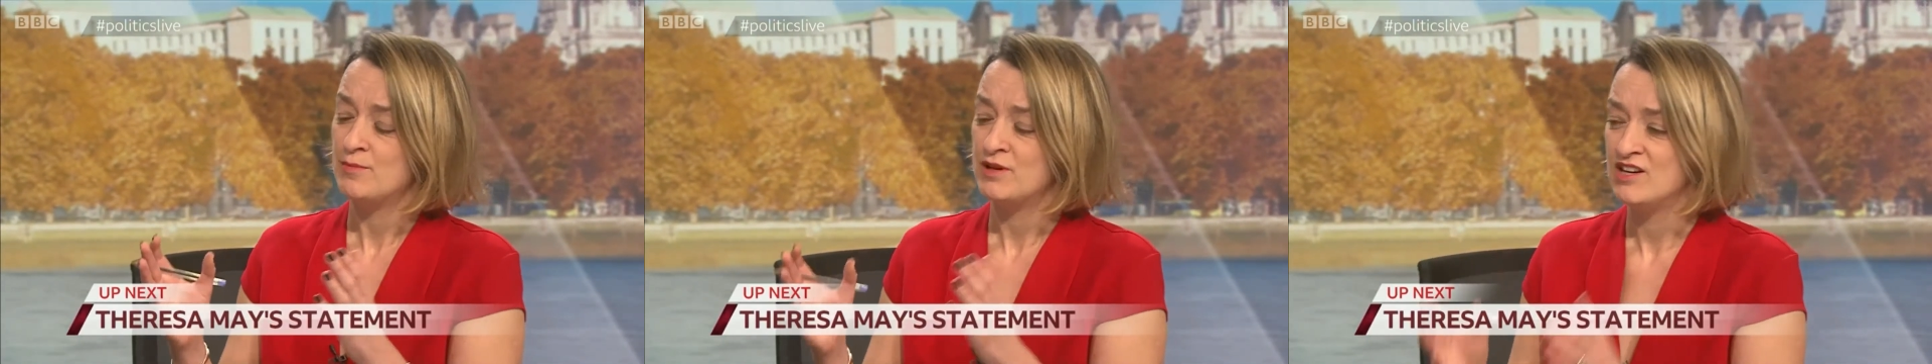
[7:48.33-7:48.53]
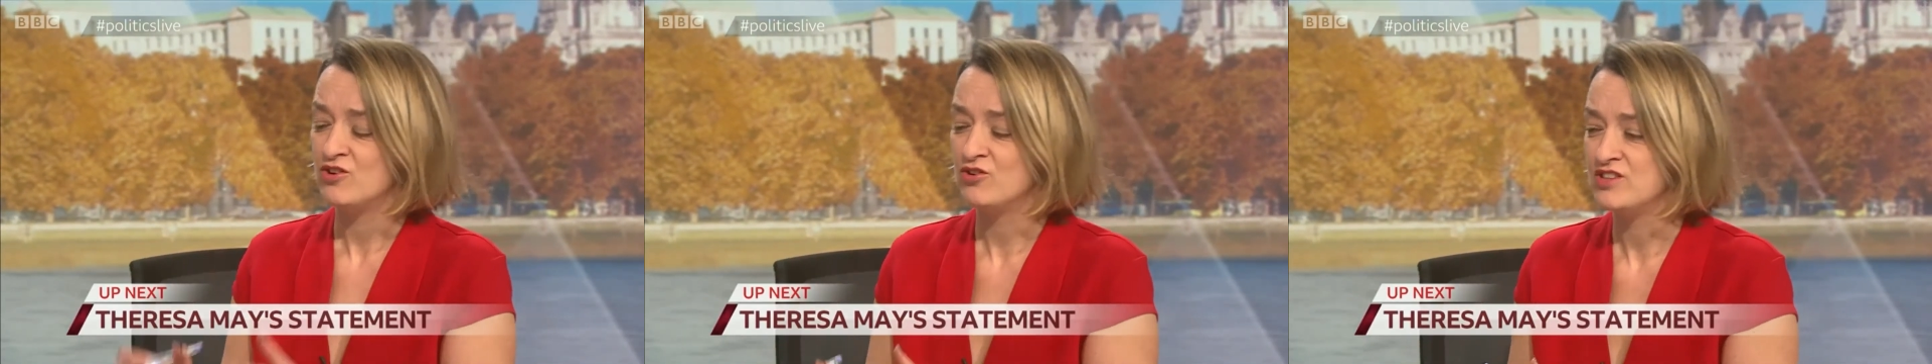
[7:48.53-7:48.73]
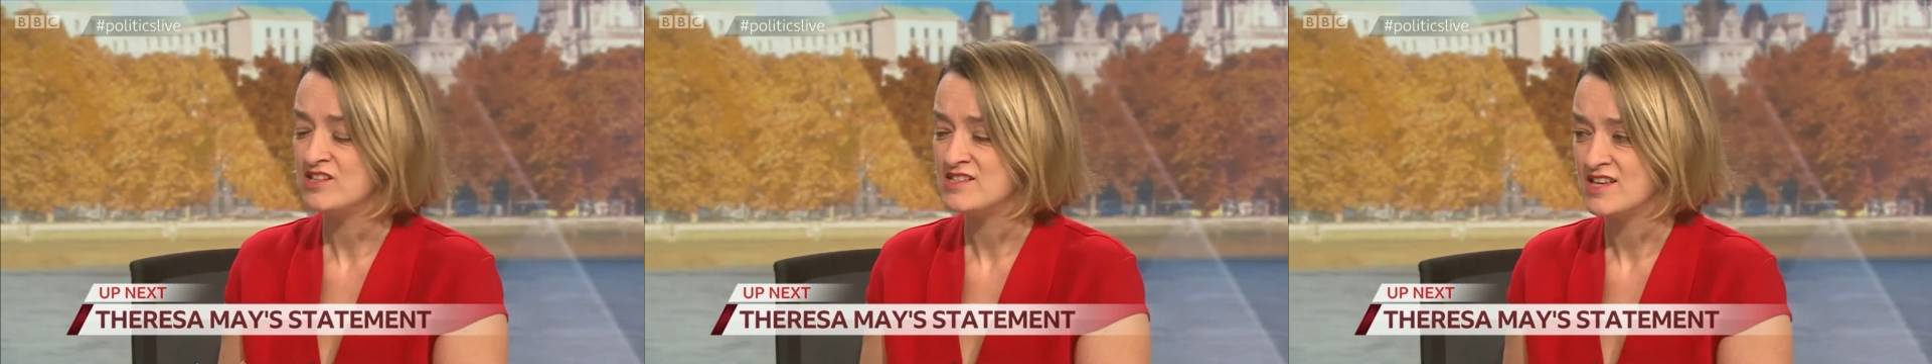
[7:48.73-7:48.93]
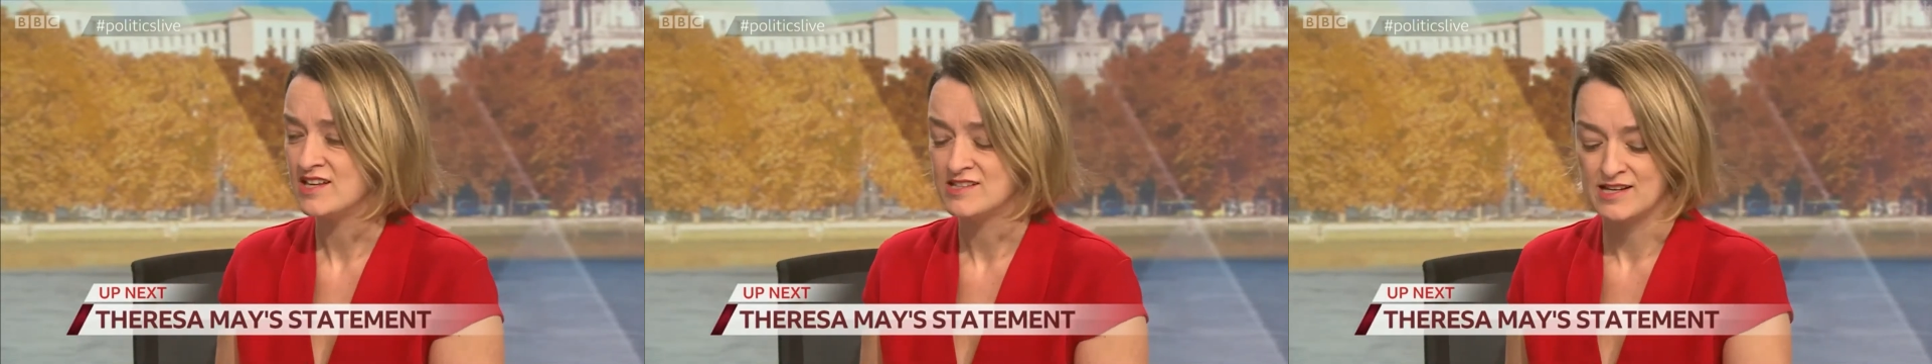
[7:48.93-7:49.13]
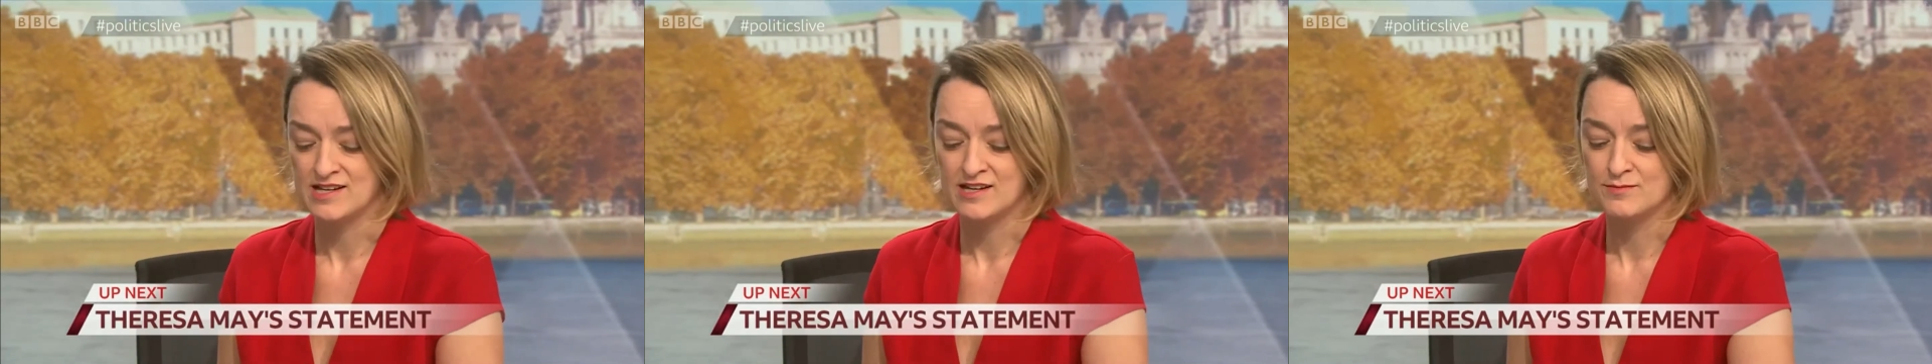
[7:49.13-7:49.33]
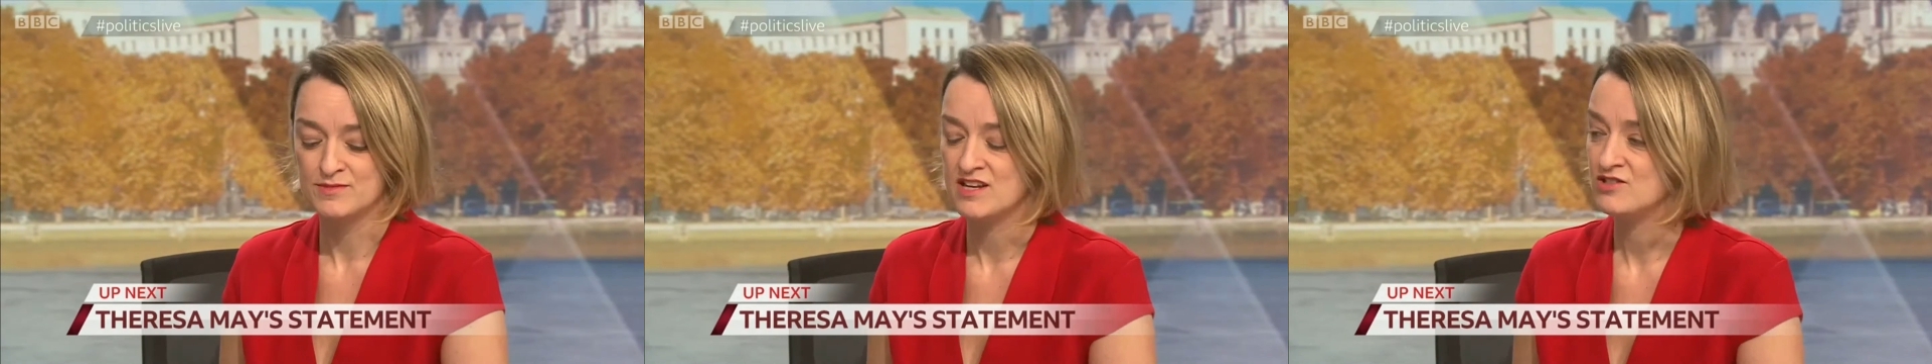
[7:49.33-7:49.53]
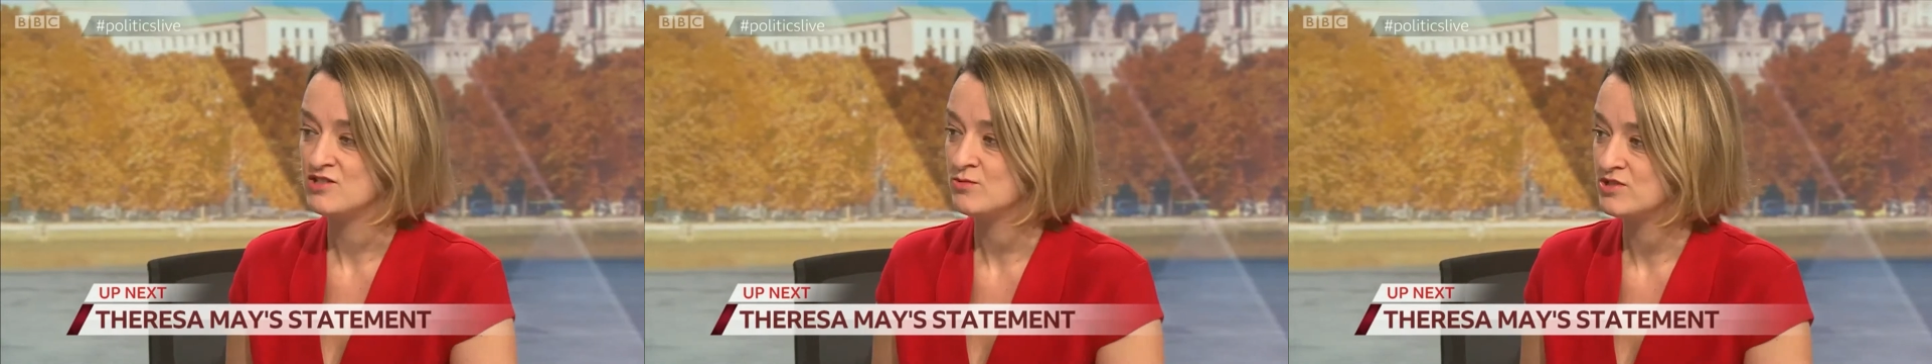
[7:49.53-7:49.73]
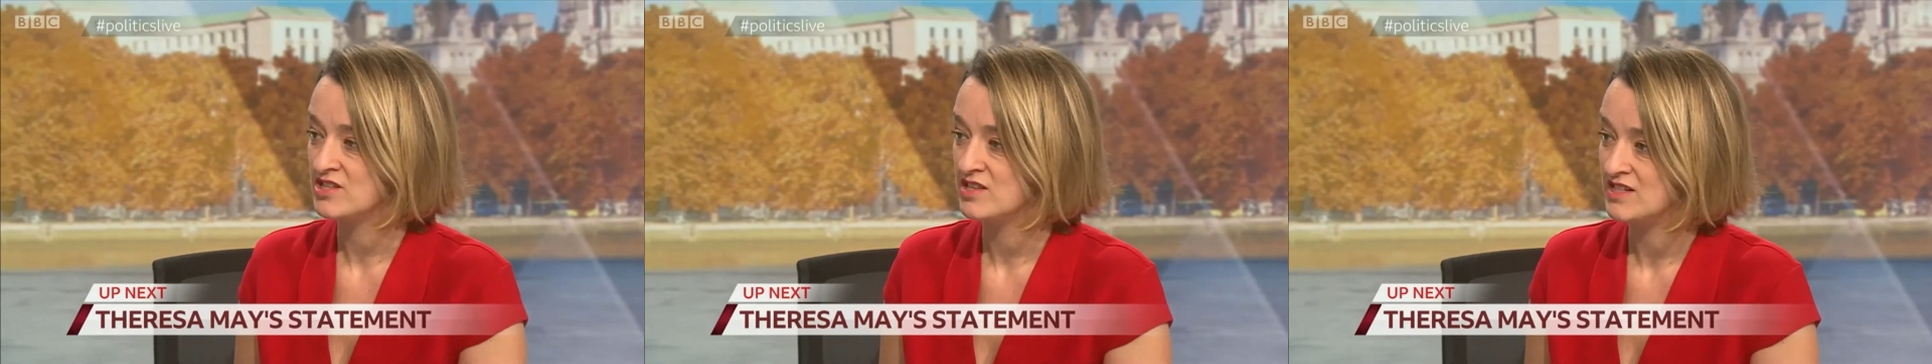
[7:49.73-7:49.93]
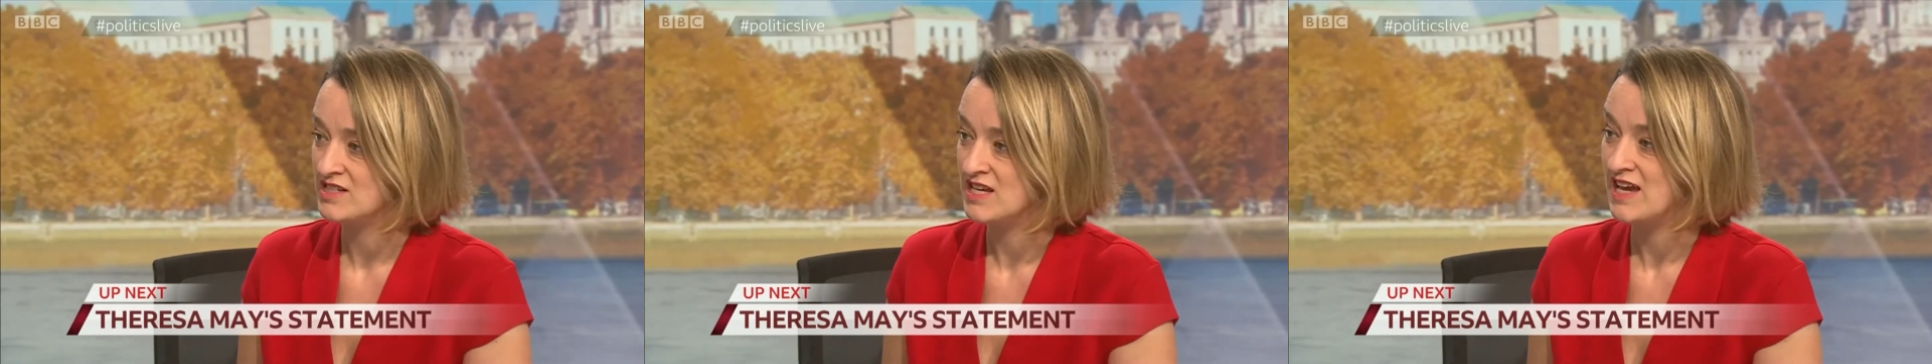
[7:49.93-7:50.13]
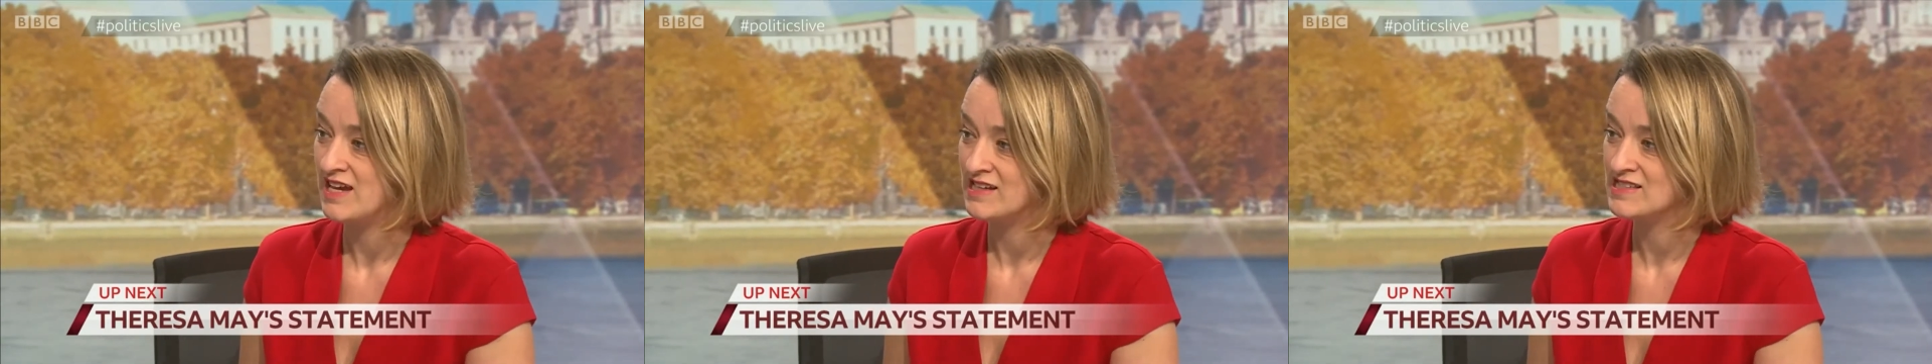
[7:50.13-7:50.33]
But in all these things, it comes down to what's in the
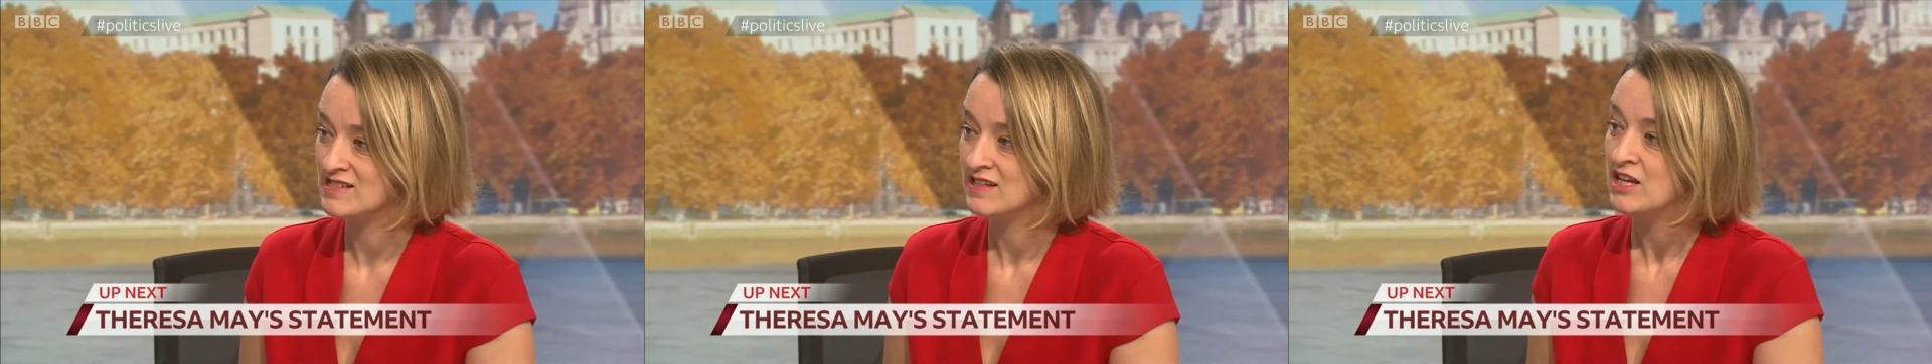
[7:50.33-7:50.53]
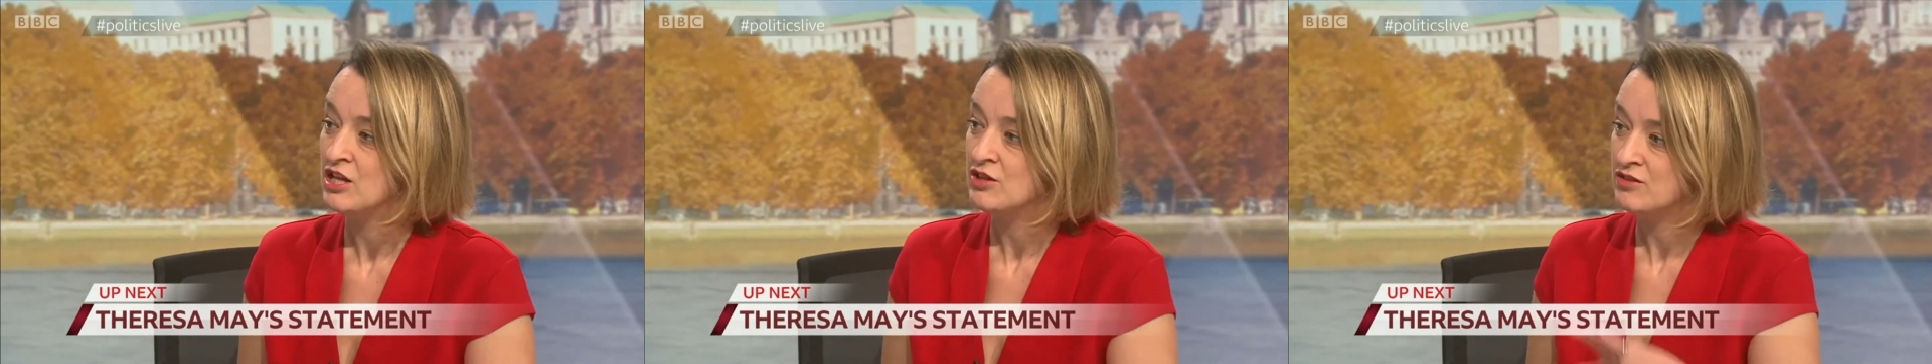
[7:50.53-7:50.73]
text.